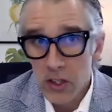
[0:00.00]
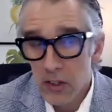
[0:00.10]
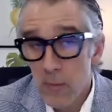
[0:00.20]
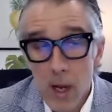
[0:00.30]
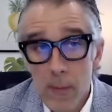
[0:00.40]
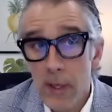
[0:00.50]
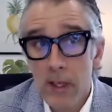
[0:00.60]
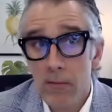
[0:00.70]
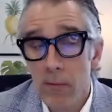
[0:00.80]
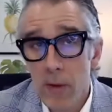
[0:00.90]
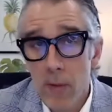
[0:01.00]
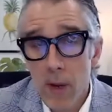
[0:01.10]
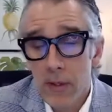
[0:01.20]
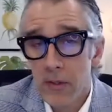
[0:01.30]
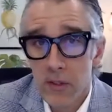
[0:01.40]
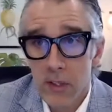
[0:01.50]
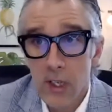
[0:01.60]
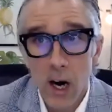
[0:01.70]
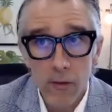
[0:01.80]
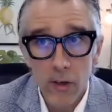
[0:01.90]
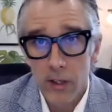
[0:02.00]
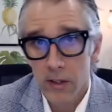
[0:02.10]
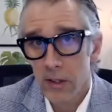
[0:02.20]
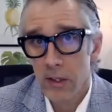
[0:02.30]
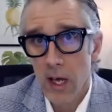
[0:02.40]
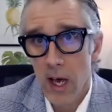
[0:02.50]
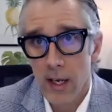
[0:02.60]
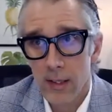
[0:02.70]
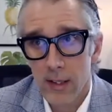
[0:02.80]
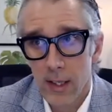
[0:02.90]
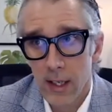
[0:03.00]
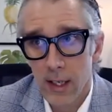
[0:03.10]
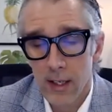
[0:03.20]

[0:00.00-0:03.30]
There may be certain governance that